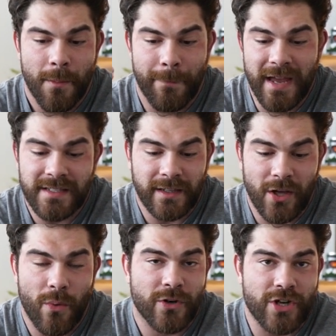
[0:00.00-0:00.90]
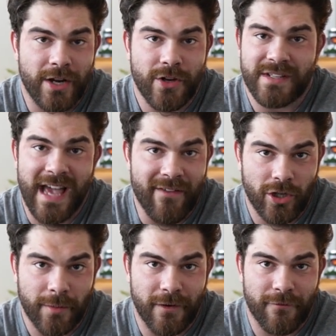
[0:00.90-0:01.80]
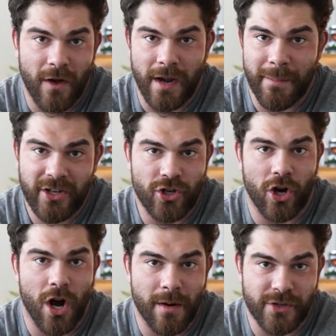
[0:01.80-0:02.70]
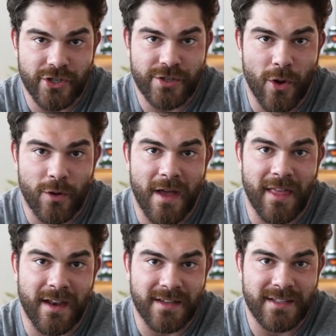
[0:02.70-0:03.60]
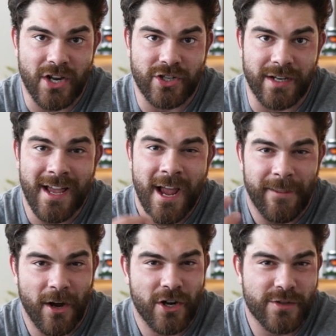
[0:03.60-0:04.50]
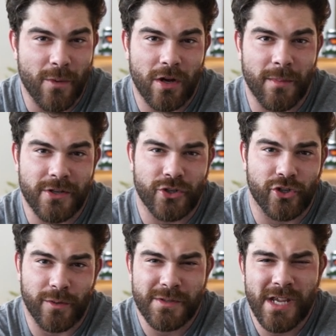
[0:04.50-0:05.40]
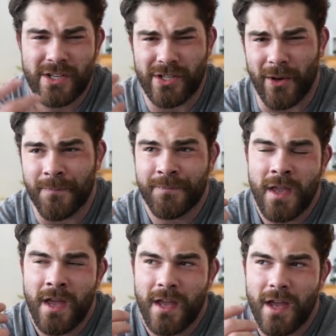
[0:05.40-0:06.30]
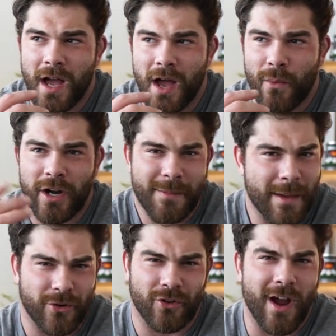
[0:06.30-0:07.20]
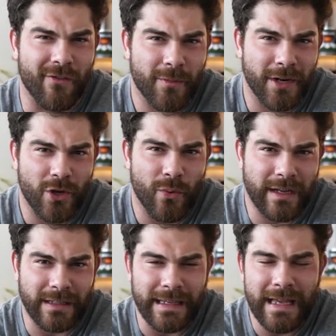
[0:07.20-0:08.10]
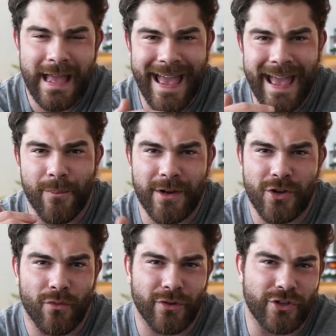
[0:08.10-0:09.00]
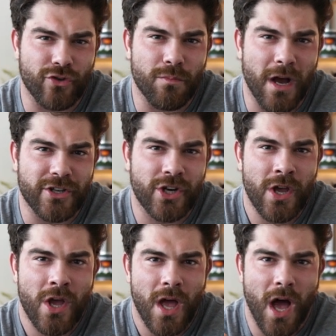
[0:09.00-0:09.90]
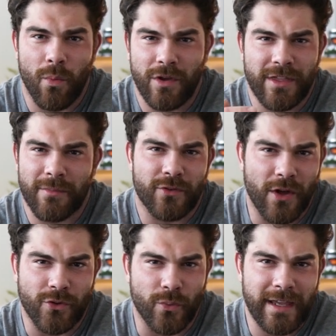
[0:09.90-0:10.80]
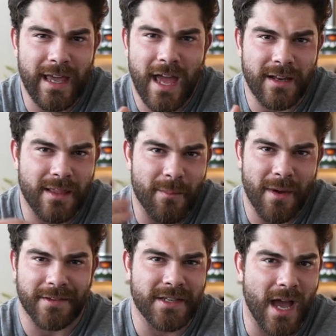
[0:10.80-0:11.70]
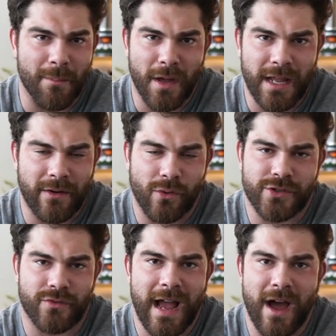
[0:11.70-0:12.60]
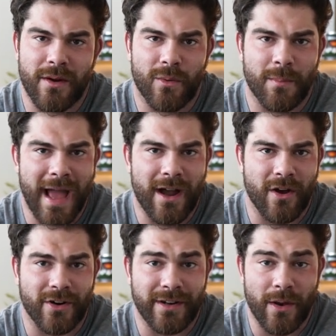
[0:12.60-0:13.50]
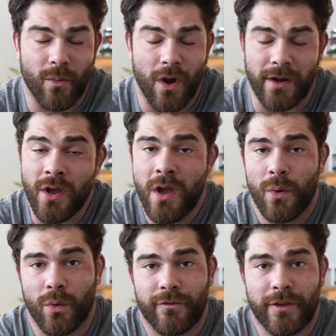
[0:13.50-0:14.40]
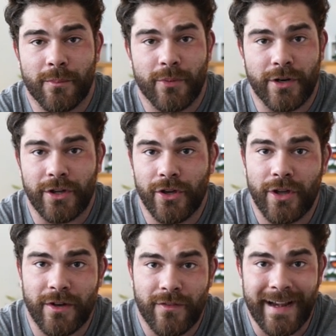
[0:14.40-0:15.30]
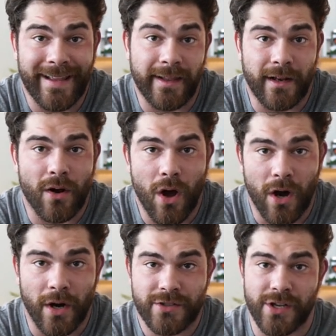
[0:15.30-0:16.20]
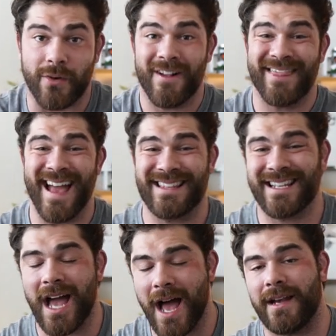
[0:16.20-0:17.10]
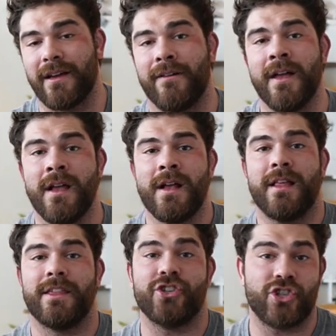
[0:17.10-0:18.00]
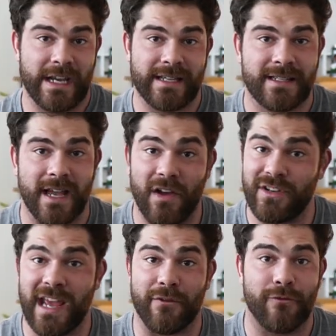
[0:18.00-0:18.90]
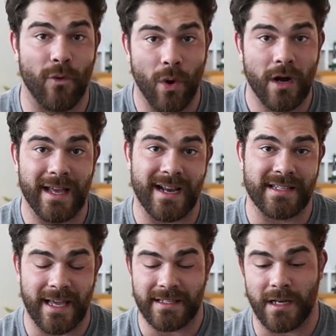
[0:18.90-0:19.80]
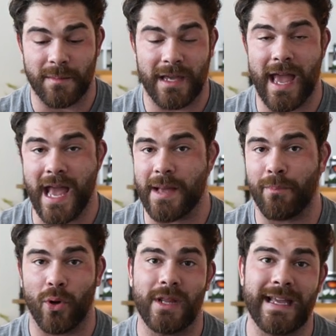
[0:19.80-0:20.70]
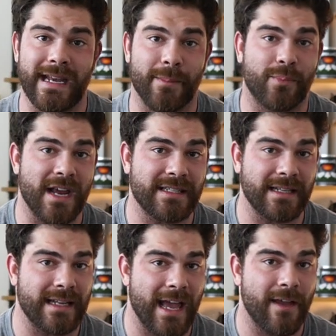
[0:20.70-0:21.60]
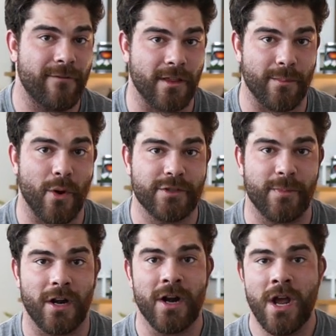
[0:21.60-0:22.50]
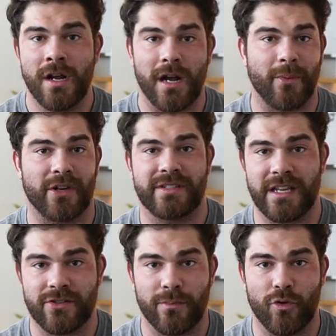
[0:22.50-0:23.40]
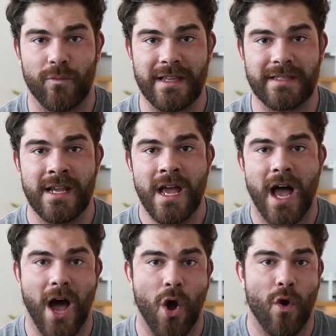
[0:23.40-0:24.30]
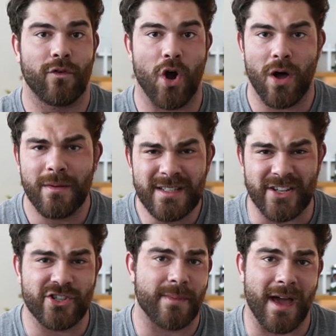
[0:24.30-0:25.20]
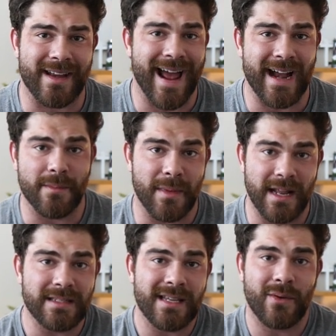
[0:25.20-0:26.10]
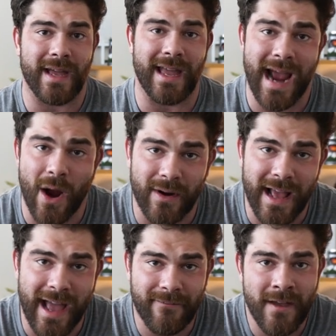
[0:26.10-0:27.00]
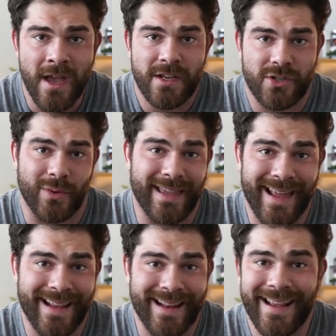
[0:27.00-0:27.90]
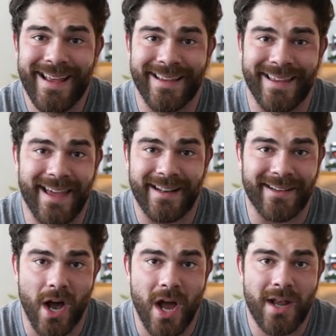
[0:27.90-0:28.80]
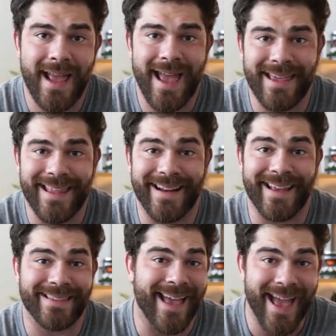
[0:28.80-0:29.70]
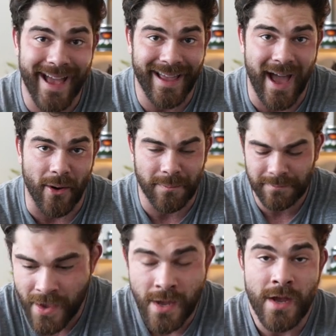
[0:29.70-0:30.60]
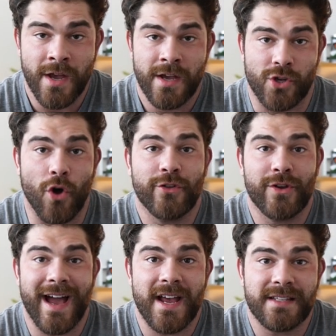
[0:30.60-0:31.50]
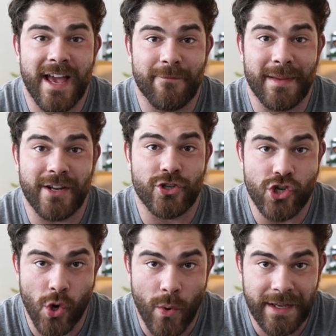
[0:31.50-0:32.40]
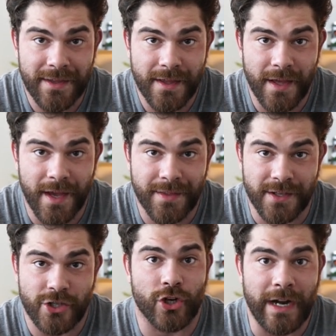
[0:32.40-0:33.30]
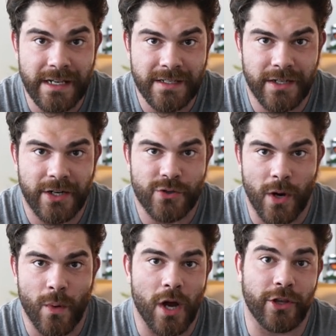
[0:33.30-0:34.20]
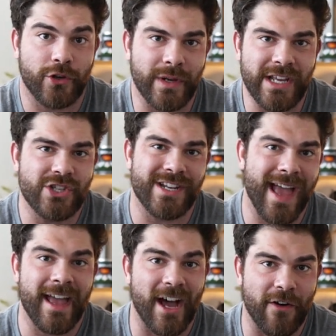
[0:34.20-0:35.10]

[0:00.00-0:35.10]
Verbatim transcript: basically all we're trying to do is have a little bit of fun, make sure our arms are smoked by the end of the session. There are smaller muscle groups, so uh, we're gonna be able to recover pretty quickly, and we don't really do much uh, with them throughout the weekend. And then by the time Monday rolls around, we're back on our day one. We're feeling pretty good and ready to hit it hard. So that's kind of the gist of day four. Like I said, it's going to be a pulling and a pressing day for the most part. A couple accessory movements. Uh, overall, session's about 90 minutes, okay, hour and a half. So get in, get it done, and then get the heck out. So hopefully you guys have been enjoying uh, this training series where I walk you through each day